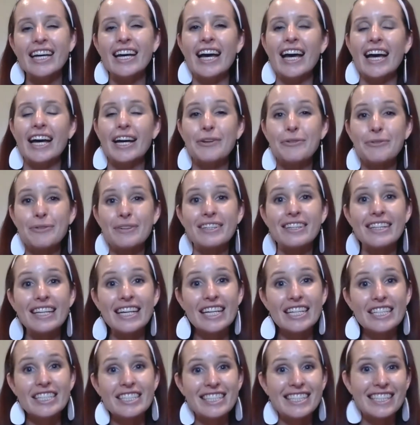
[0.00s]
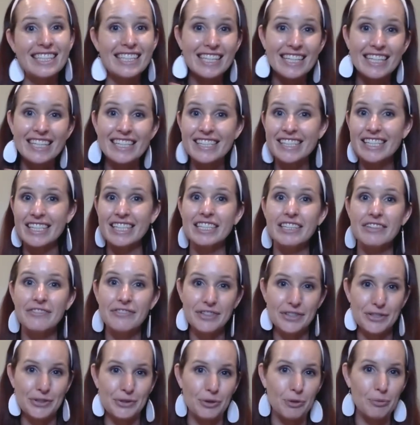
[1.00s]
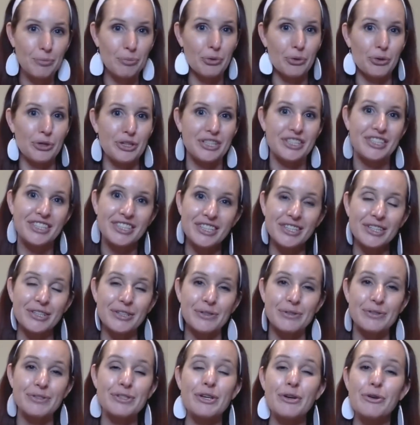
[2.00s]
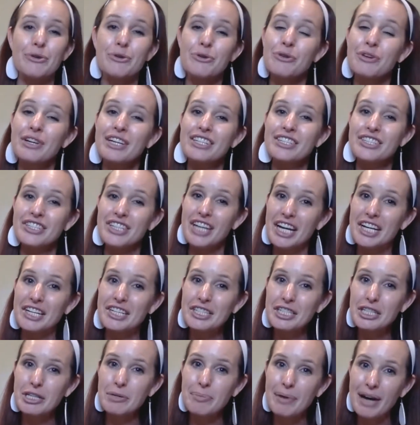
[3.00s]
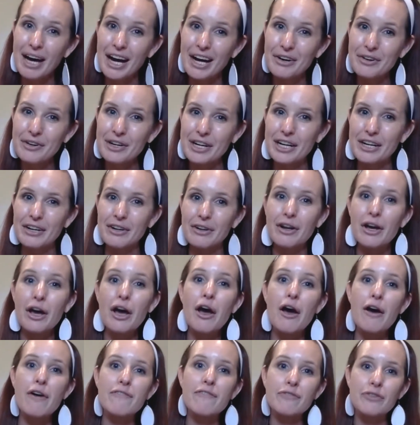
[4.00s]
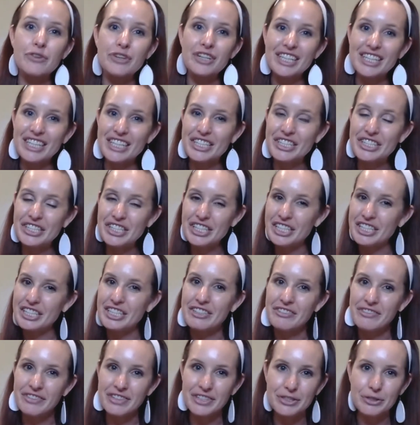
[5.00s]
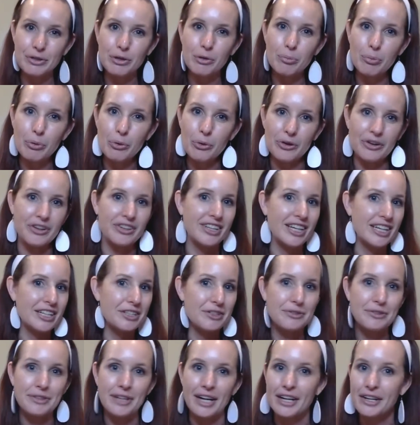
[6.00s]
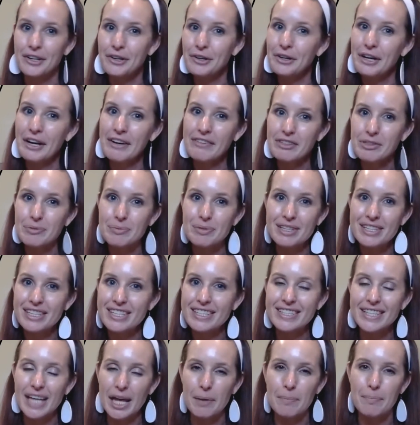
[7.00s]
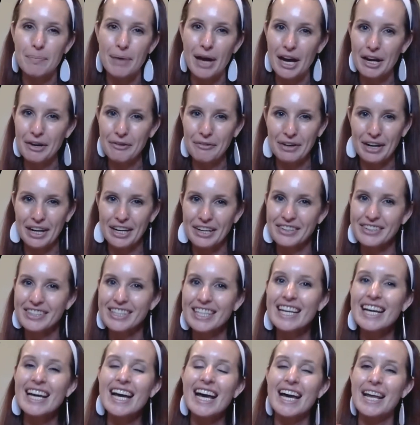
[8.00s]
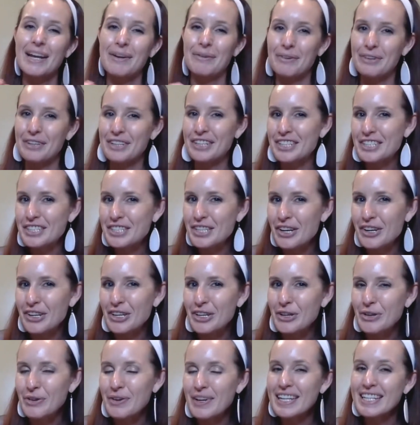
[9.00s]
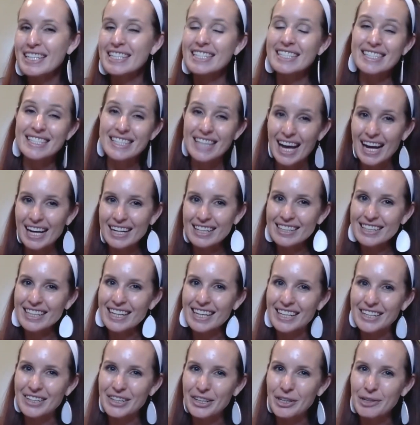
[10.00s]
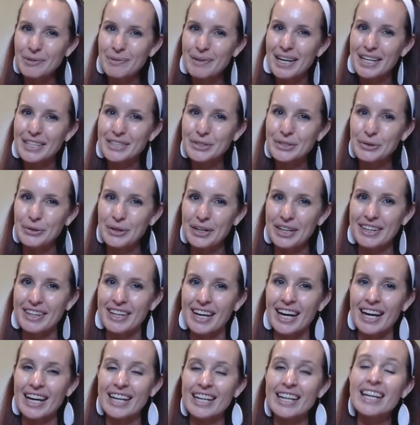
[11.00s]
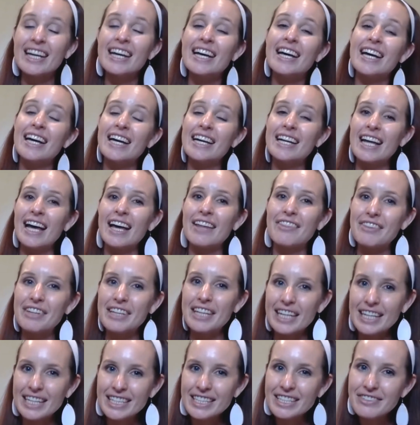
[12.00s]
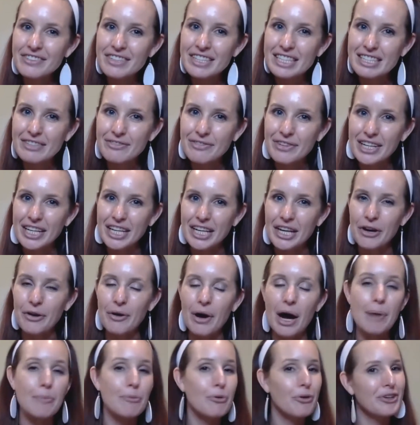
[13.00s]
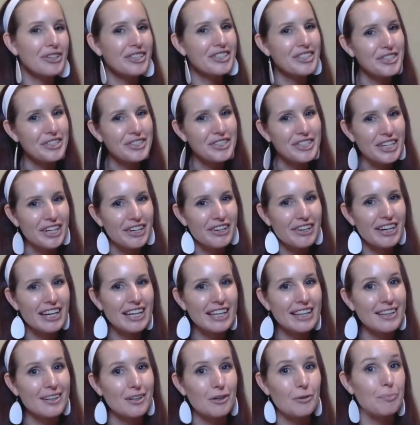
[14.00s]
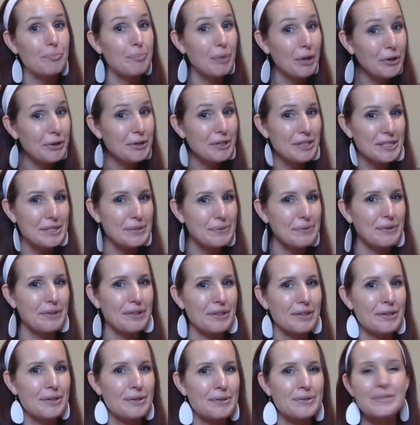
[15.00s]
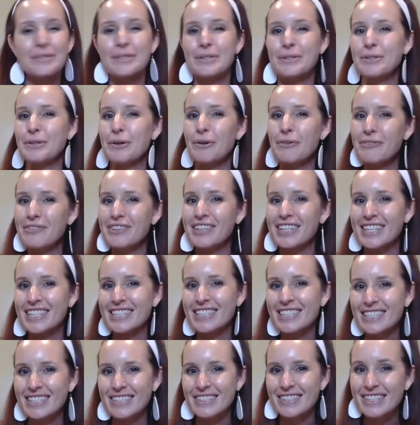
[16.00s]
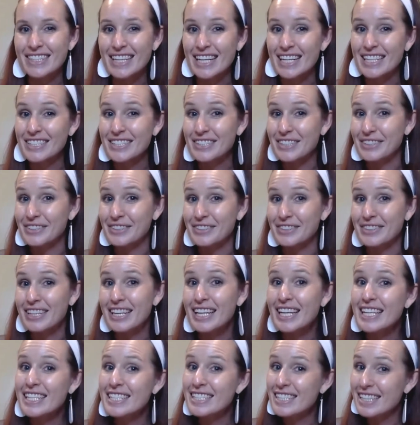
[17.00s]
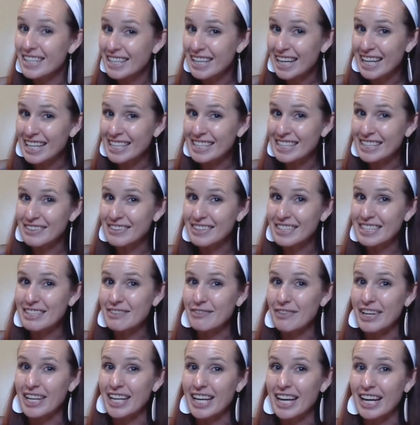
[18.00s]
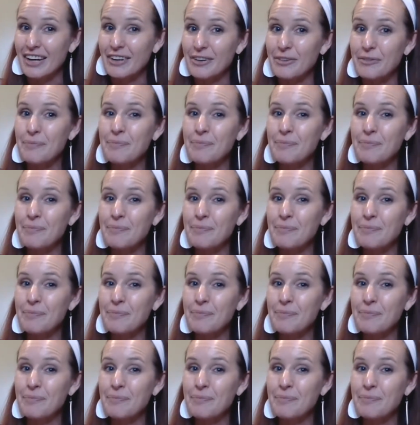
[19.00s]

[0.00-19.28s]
and relate to each individual board too. So you can change the background for each individual board. They do not all have to be the same background. And I'm going to show you exactly how to go about doing that. And at the end of this video, I'm going to share a little bonus with you. So don't forget to stay tuned to the end of this video.